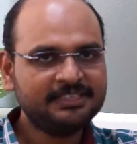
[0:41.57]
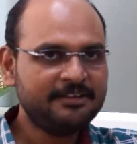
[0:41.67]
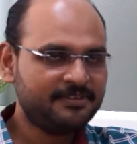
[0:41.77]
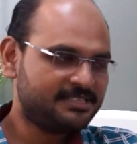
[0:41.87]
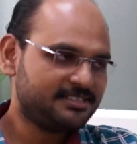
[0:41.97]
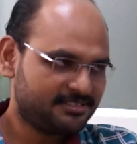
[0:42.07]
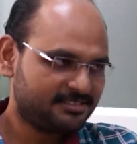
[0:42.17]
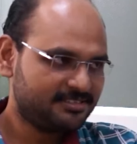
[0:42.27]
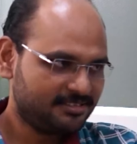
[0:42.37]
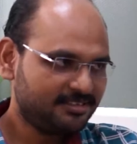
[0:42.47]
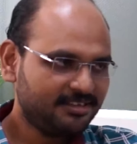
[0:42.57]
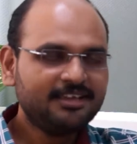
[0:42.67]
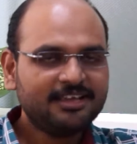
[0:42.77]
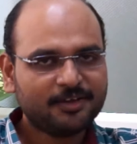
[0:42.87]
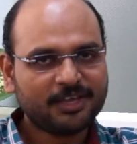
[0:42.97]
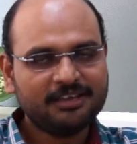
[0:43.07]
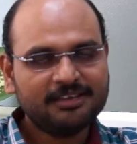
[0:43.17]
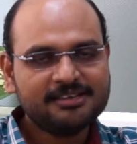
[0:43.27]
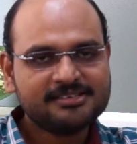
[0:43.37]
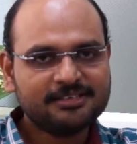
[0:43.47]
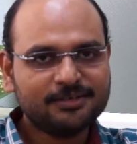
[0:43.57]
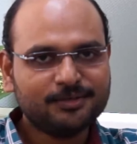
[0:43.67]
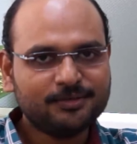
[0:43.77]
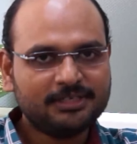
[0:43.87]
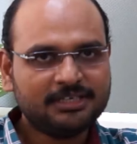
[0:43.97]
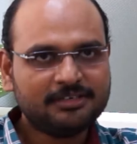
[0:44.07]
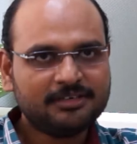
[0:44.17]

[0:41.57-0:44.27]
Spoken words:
three facets. Okay. So